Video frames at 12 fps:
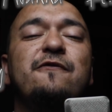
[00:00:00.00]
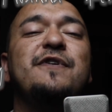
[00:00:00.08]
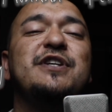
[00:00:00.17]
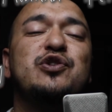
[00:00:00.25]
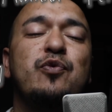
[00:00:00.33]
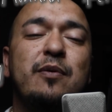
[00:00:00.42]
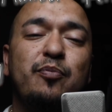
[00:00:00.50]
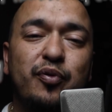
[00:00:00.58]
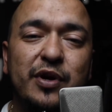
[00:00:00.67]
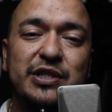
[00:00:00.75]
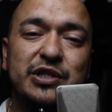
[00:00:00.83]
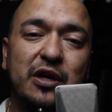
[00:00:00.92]
featuring
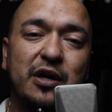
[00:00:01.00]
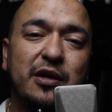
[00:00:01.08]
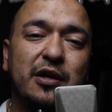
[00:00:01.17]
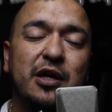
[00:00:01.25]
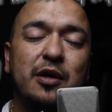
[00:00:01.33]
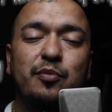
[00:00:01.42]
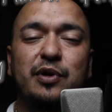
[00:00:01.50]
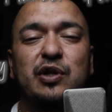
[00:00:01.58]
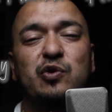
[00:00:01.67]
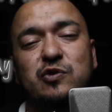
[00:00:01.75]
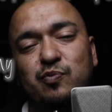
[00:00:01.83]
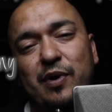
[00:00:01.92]
Prejon,
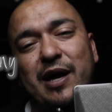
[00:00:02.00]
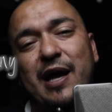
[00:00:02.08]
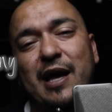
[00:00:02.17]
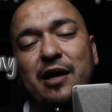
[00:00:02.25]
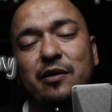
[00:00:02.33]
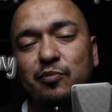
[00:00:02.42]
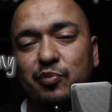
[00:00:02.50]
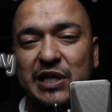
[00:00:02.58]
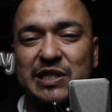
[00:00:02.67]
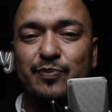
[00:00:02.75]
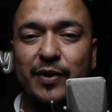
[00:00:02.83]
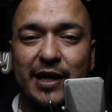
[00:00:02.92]
produced by
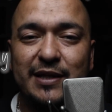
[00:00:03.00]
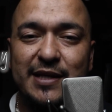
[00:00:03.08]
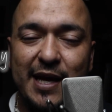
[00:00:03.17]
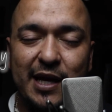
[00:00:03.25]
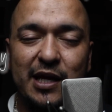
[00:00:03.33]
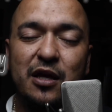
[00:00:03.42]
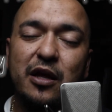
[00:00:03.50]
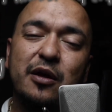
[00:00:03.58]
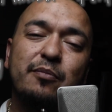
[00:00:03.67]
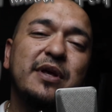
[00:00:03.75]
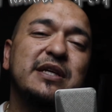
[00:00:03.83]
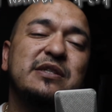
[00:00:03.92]
Beats by Danny,
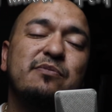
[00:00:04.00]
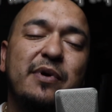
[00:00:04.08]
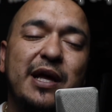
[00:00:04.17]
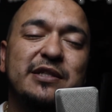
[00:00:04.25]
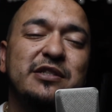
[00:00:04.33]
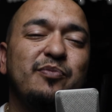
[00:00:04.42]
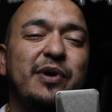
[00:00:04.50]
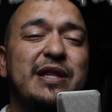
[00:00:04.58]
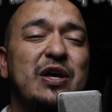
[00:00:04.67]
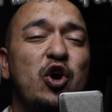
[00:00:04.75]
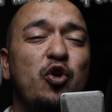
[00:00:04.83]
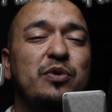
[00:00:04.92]
mixed and mastered by
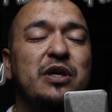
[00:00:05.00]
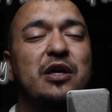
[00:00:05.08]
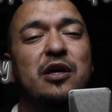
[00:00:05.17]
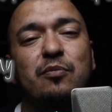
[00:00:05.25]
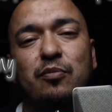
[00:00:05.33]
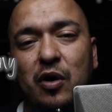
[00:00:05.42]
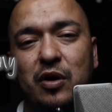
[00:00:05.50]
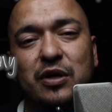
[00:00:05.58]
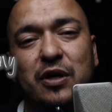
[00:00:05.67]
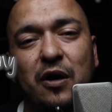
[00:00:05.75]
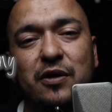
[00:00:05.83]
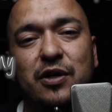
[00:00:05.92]
the homie Marten
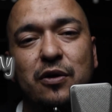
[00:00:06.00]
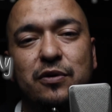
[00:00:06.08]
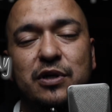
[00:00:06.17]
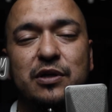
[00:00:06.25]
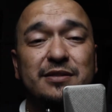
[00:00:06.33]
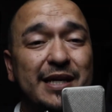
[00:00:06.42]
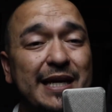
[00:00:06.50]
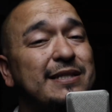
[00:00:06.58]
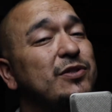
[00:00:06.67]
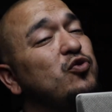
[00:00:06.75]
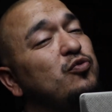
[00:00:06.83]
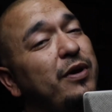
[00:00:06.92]
Cardona. Stay
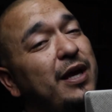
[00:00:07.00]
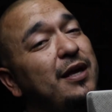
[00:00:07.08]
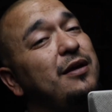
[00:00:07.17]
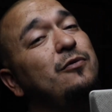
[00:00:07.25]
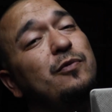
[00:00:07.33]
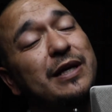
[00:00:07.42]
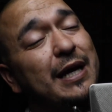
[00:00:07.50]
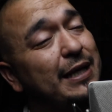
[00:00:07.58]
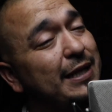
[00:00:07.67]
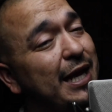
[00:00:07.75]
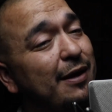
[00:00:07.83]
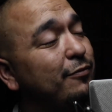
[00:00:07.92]
tuned, man. We
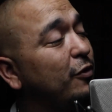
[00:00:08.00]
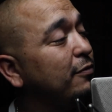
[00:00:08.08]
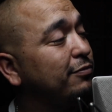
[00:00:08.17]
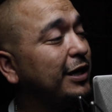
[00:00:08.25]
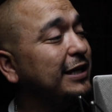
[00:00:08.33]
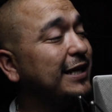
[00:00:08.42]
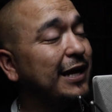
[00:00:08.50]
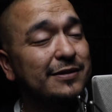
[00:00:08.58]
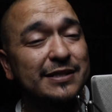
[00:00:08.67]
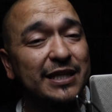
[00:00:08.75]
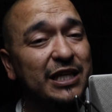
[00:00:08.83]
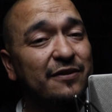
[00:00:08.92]
got a lot more
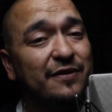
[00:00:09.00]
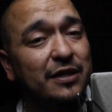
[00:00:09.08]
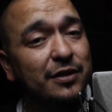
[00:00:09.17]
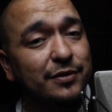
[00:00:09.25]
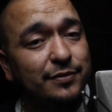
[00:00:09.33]
breakdowns to give you.